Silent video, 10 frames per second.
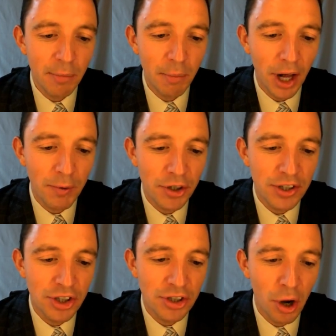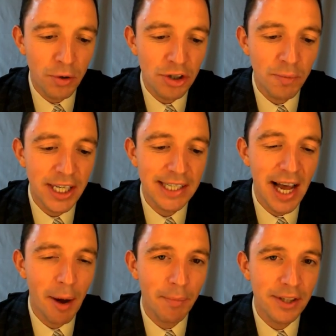But I will just show some of the
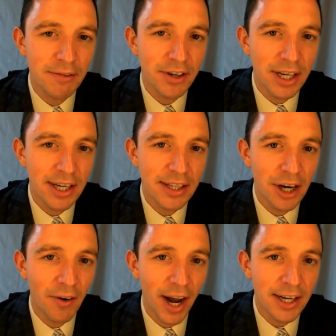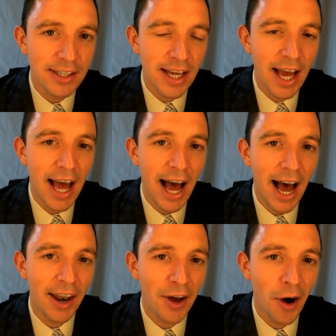examples for the, the corrections
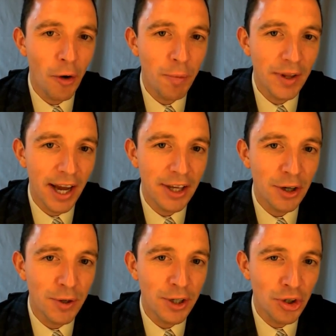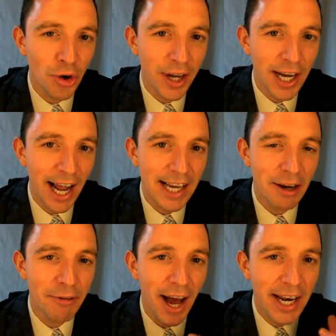and I hope that you enjoy the class.
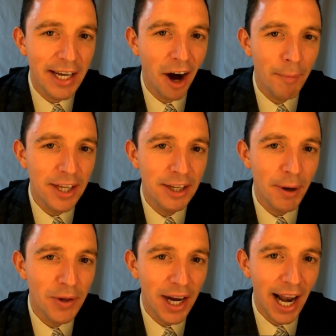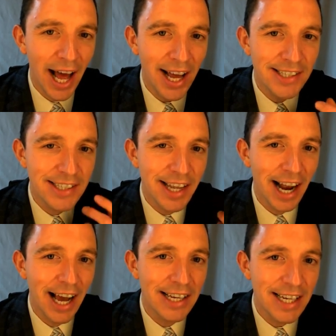Have you any comment about the class? Is the
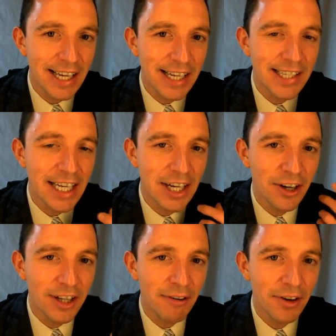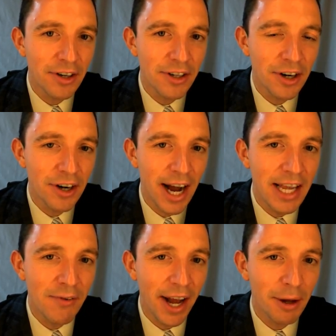class easy or difficult or
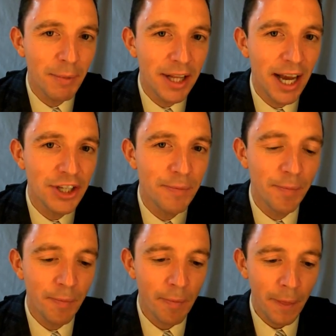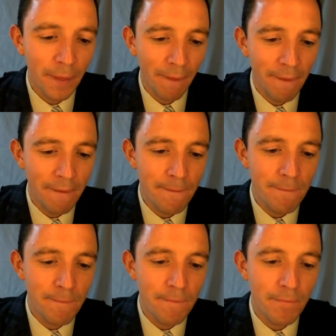any recommendation?
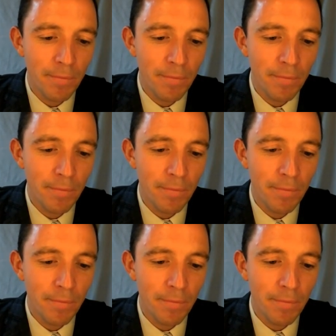Uh,